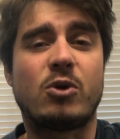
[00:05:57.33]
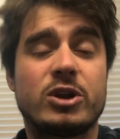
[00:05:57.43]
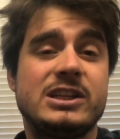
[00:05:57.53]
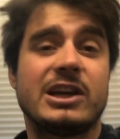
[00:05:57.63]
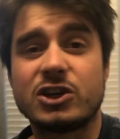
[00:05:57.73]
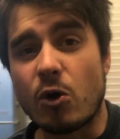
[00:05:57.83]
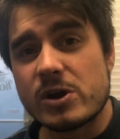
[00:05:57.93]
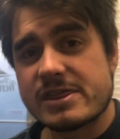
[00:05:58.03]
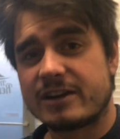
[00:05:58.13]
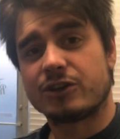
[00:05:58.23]
or at least I go
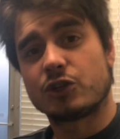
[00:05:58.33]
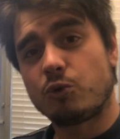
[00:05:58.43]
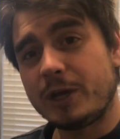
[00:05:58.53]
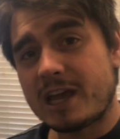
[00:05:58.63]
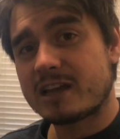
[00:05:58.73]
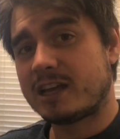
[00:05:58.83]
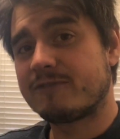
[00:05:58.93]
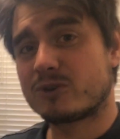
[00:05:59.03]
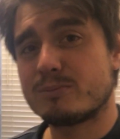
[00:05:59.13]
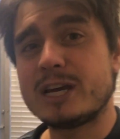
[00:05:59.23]
in there and tweak
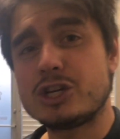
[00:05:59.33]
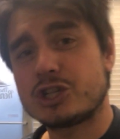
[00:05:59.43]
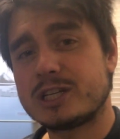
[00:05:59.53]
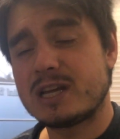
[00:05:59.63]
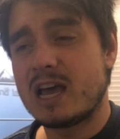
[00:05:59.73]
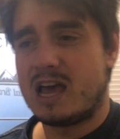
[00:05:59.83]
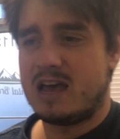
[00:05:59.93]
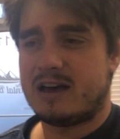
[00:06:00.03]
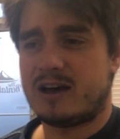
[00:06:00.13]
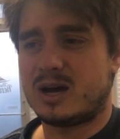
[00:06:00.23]
information.
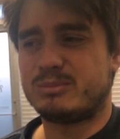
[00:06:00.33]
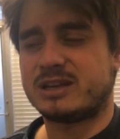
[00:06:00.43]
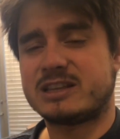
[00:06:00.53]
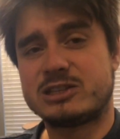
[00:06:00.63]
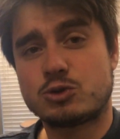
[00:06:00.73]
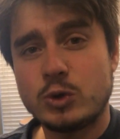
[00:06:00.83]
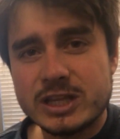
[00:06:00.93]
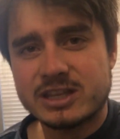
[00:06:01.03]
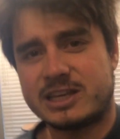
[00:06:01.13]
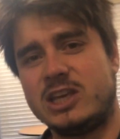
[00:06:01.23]
Um, I
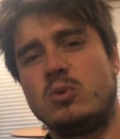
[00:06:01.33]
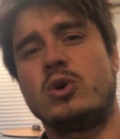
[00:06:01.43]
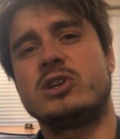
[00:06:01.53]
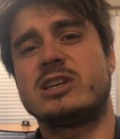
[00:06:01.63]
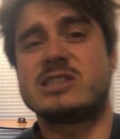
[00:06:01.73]
tweak the keywords.